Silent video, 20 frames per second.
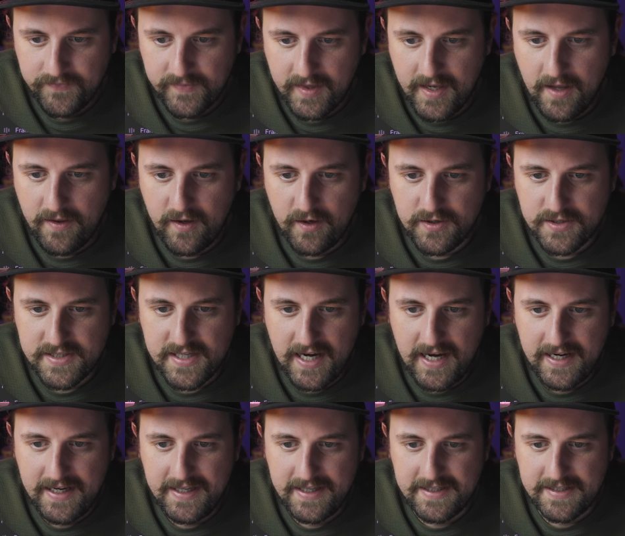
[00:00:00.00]
Now the other
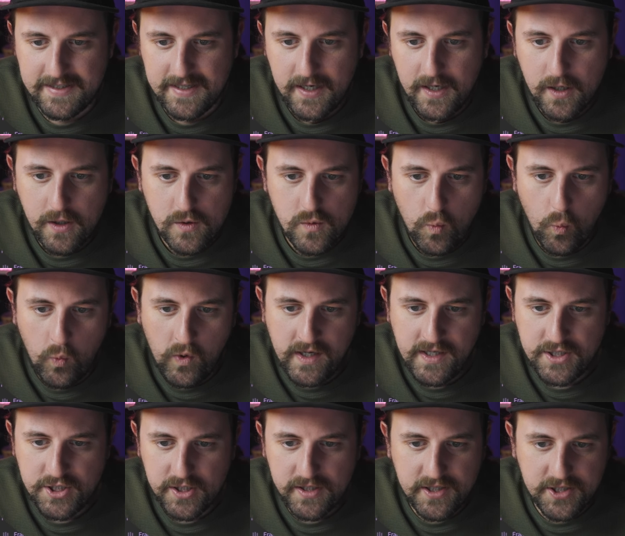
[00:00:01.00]
side is,
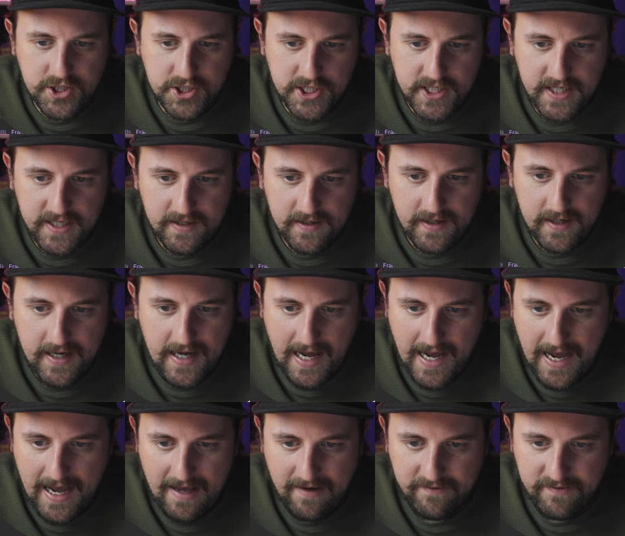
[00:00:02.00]
when should a sheet
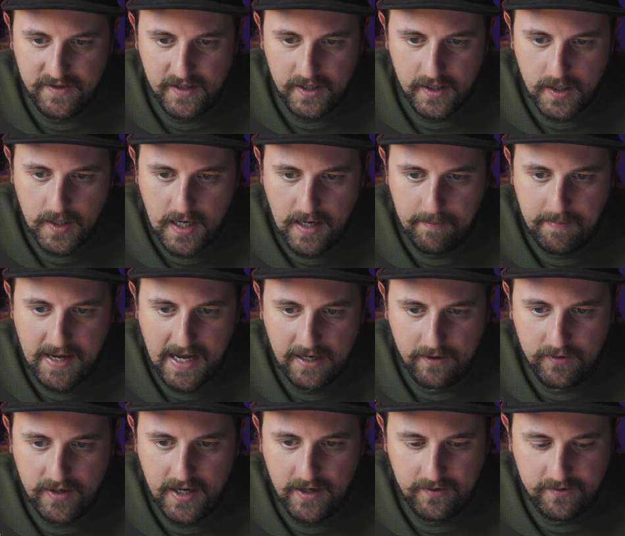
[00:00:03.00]
have a
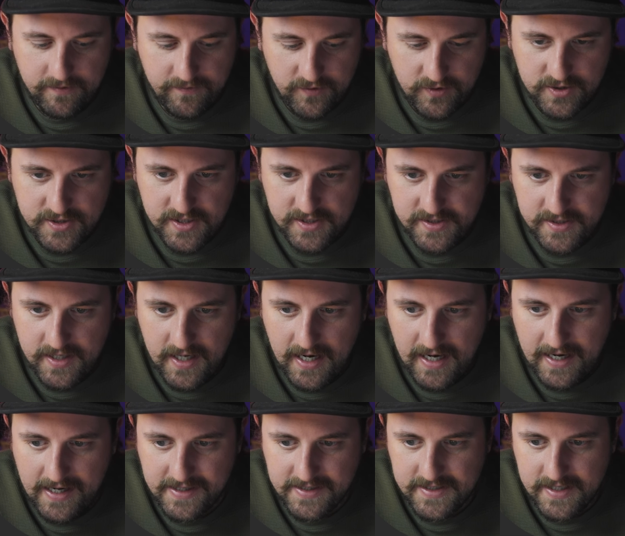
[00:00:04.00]
background versus
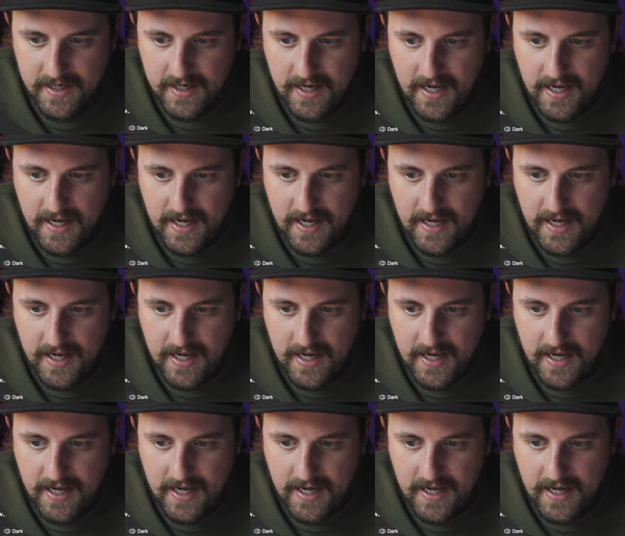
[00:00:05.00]
not?